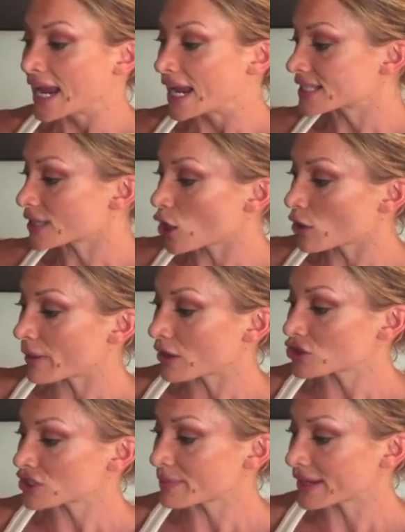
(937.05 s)
it's all
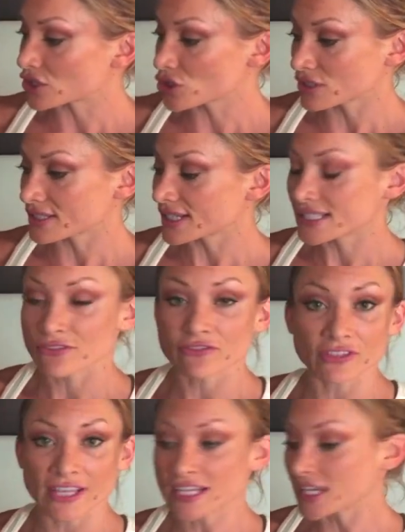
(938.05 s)
about just making sure it's nice and
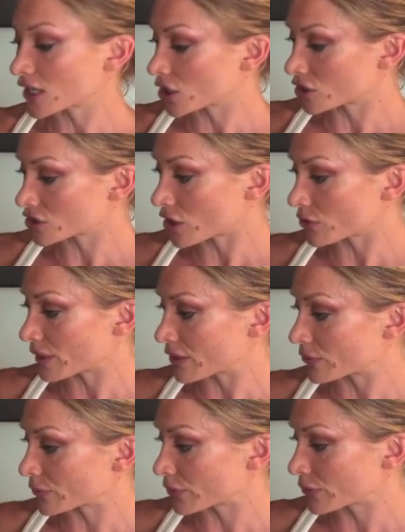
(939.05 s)
flaky and cooked all the way
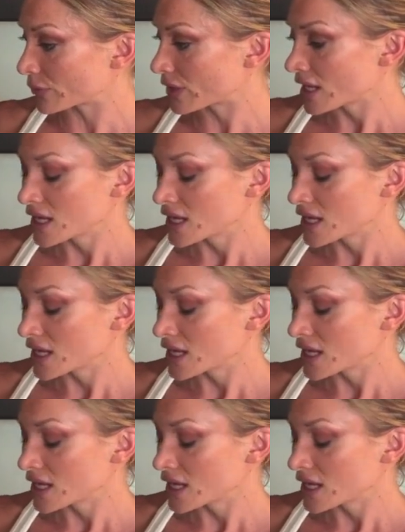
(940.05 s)
through.